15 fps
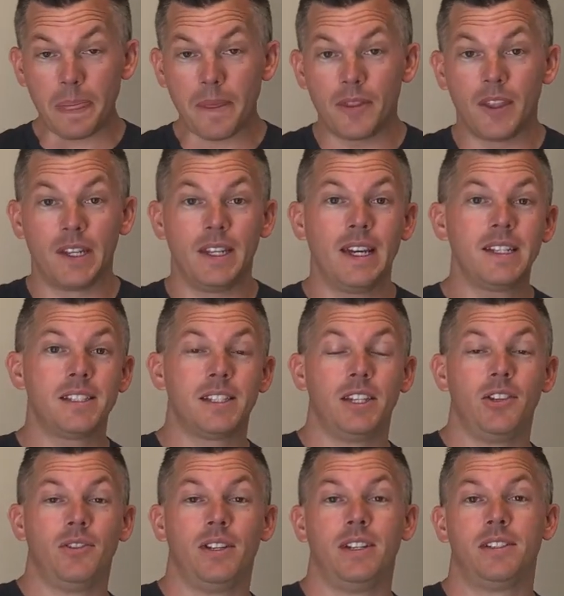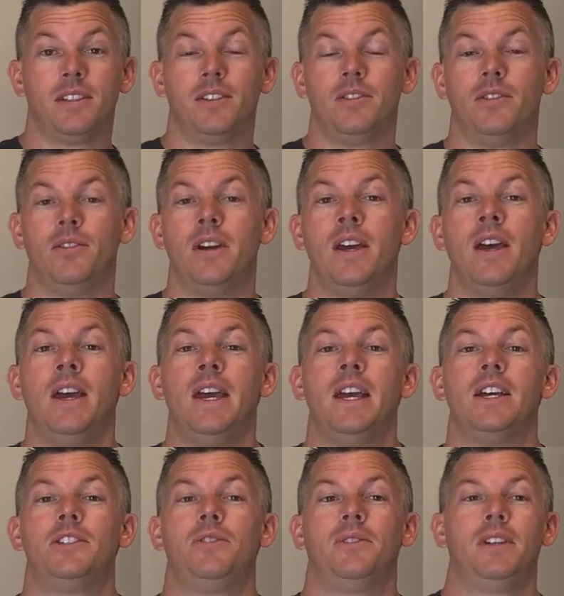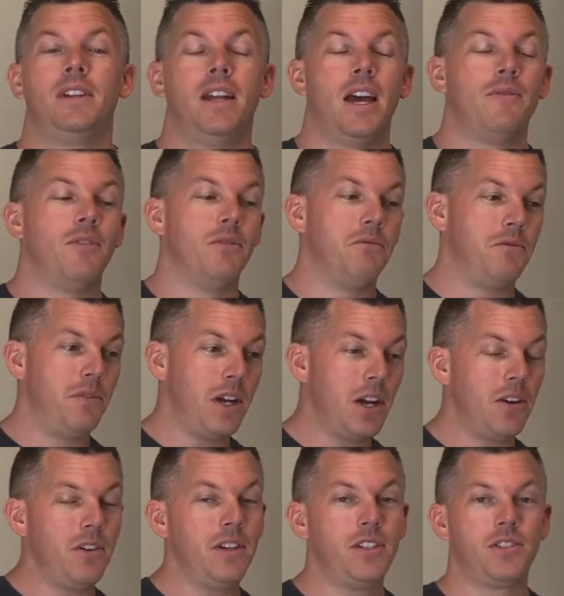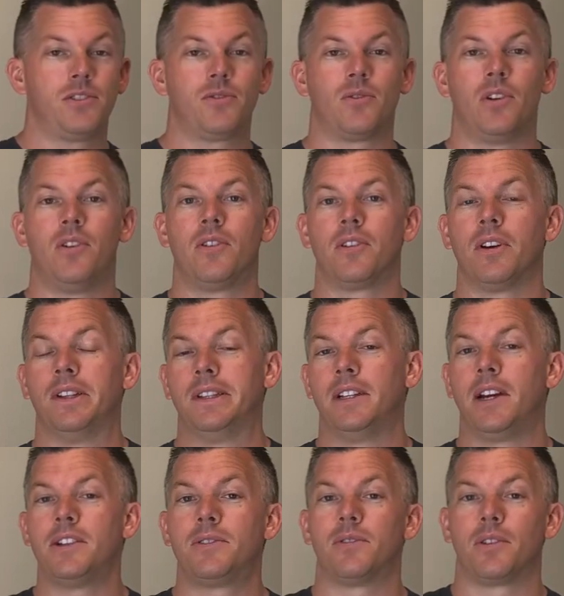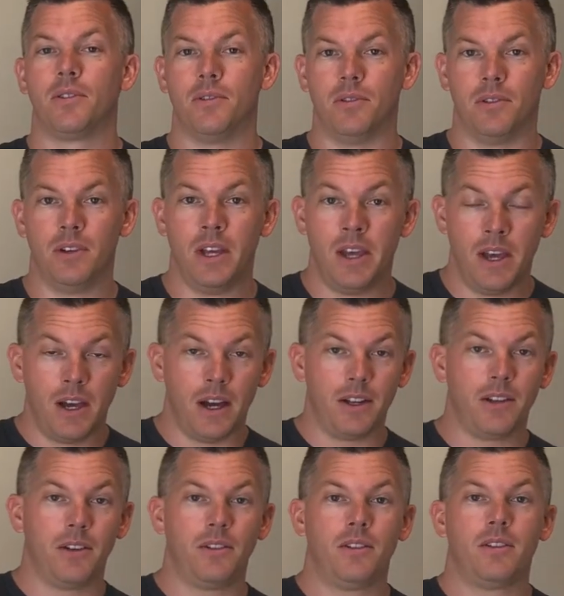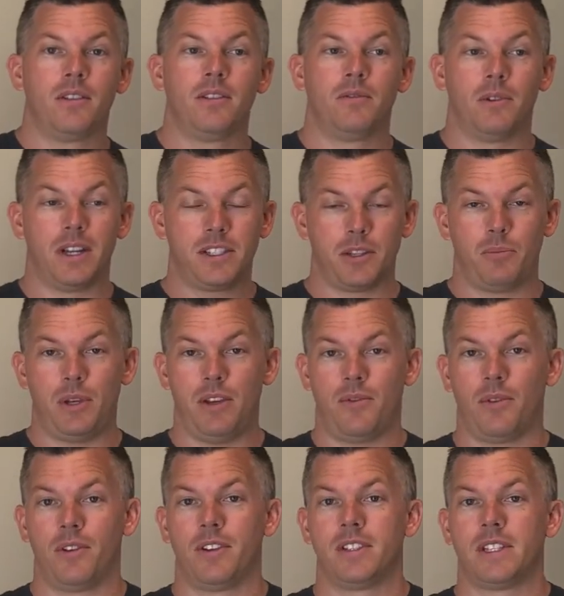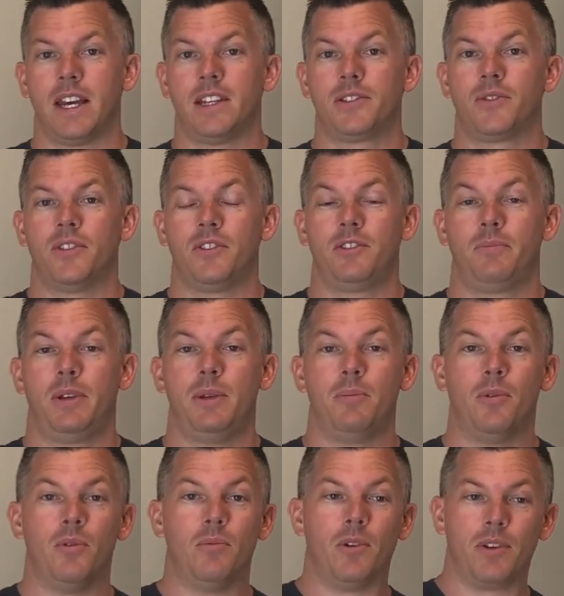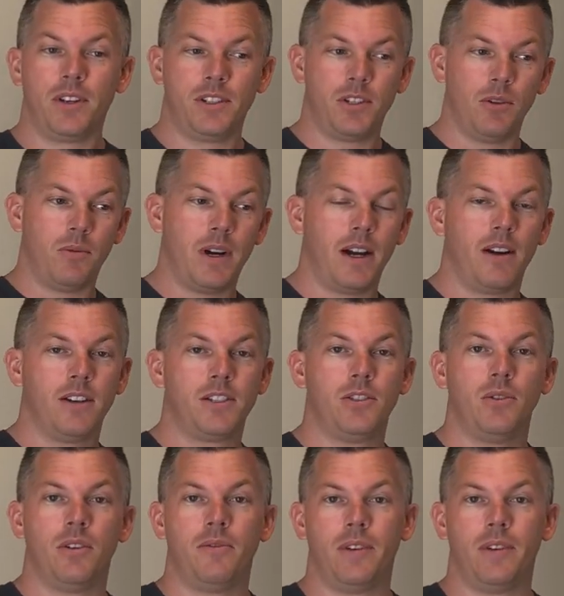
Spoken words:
The next thing you need to do is you need to have a very strong electrical. Another recipe for disaster is people wanting to wire to a